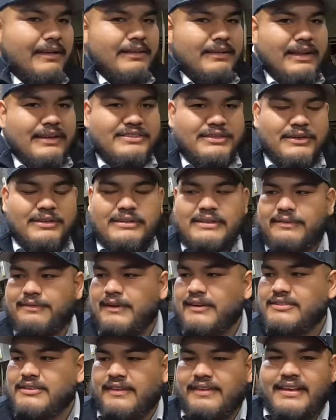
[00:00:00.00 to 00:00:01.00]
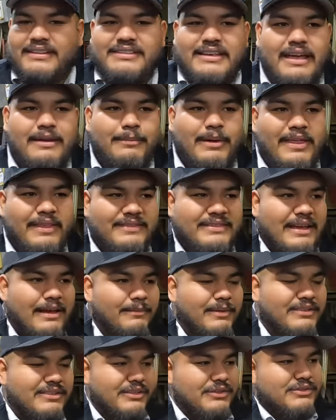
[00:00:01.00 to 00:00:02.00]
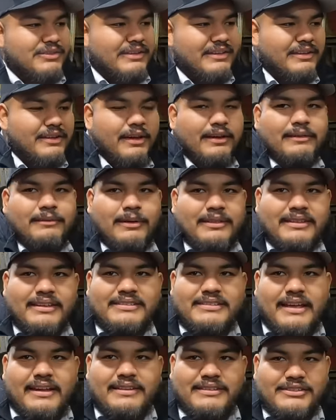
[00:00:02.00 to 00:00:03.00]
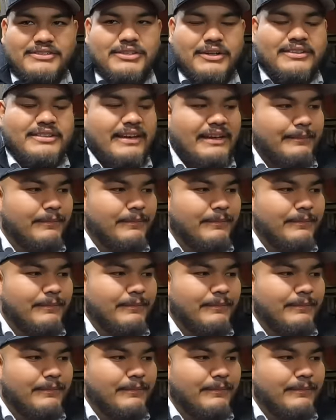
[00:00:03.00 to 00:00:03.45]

As soon as they finish on this side, by the time it's usually done, this side we start to